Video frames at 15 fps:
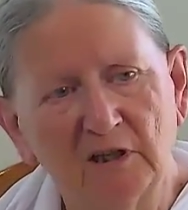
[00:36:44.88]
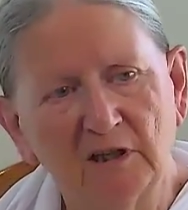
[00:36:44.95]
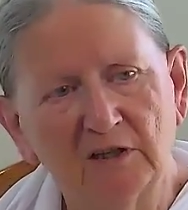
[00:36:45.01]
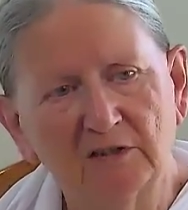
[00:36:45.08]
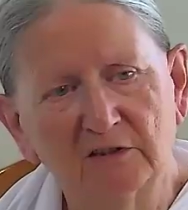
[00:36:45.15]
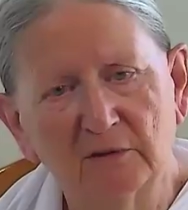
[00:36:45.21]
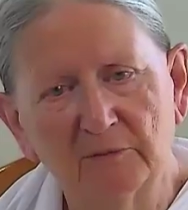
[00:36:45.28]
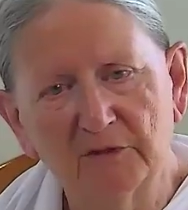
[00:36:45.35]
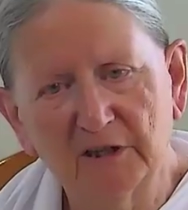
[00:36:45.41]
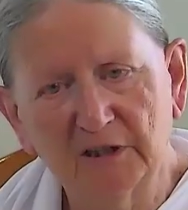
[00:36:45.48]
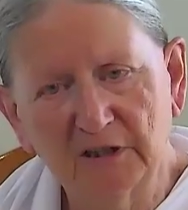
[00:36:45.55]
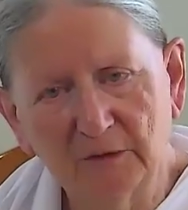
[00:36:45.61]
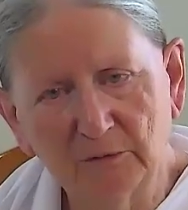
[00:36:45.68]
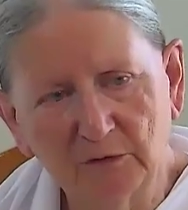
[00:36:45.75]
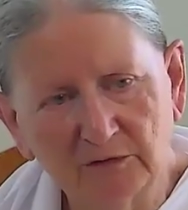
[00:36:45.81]
something
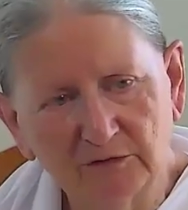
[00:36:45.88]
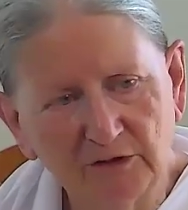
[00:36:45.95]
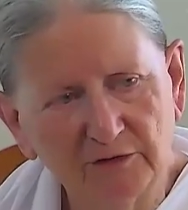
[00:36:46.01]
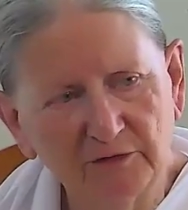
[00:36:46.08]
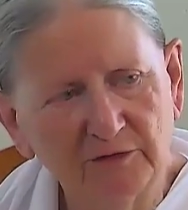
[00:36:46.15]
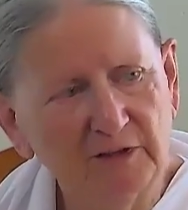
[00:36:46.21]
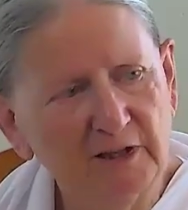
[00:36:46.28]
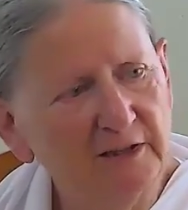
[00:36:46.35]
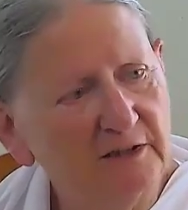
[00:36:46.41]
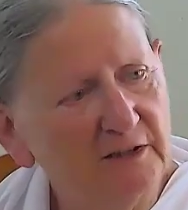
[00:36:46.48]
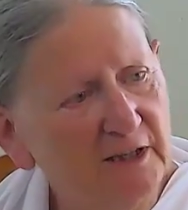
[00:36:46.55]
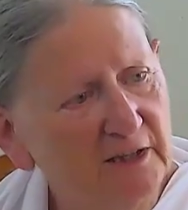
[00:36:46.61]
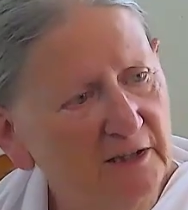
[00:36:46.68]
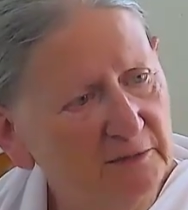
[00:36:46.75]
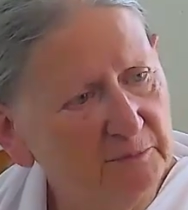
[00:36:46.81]
that will reflect
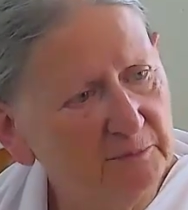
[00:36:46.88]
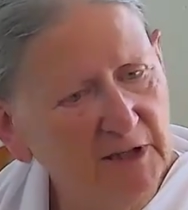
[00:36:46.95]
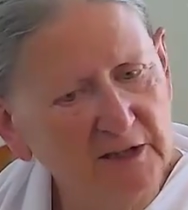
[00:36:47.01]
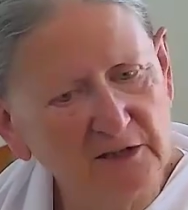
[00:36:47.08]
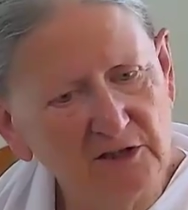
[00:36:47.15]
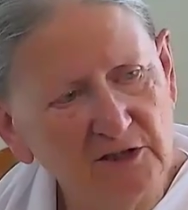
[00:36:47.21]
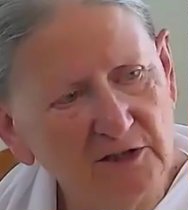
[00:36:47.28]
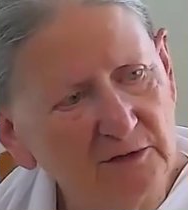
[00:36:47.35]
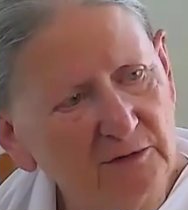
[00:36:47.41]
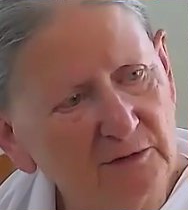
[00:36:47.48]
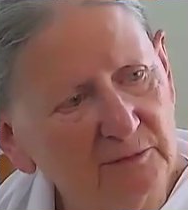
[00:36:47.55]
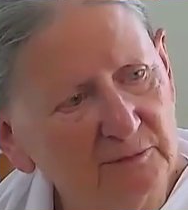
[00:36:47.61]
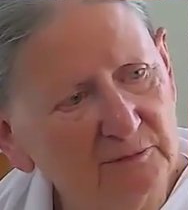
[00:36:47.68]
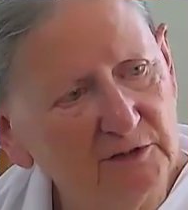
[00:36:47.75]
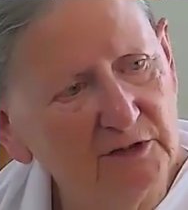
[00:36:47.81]
that back to you,
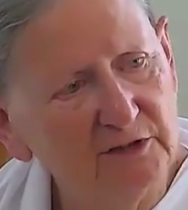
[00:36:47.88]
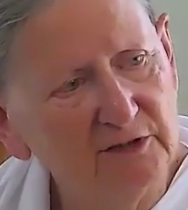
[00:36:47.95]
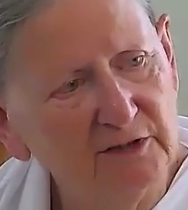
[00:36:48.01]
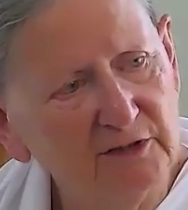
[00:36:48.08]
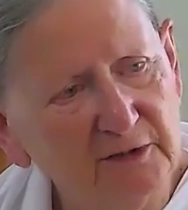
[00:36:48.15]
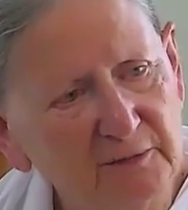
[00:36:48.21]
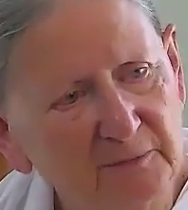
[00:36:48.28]
you see.